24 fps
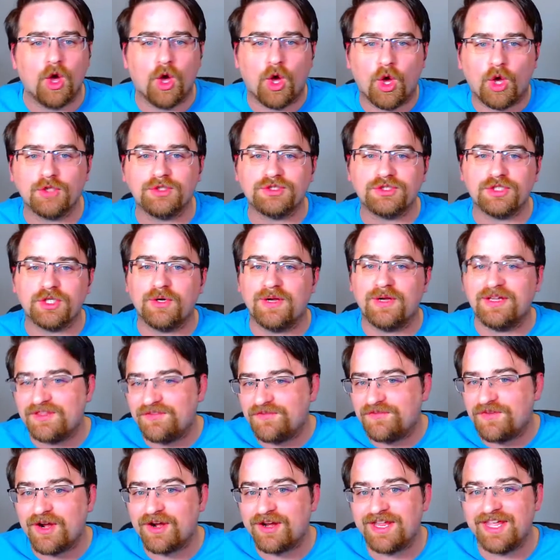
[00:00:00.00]
Also, at the
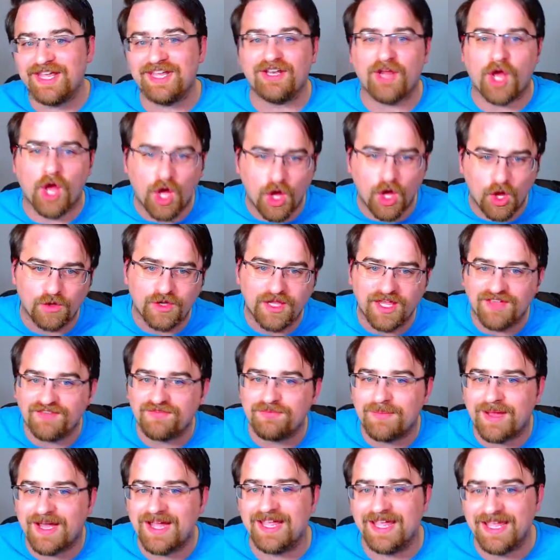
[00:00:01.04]
very end, I'll
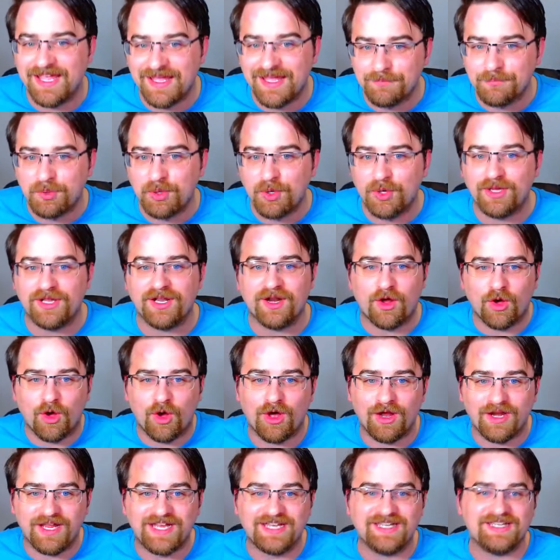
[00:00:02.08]
give my input
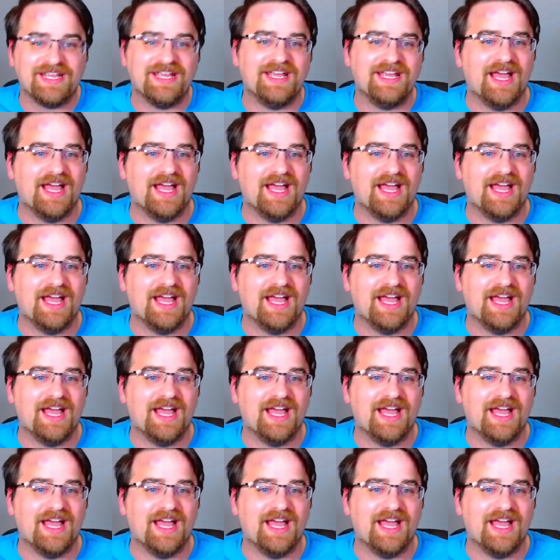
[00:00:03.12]
on it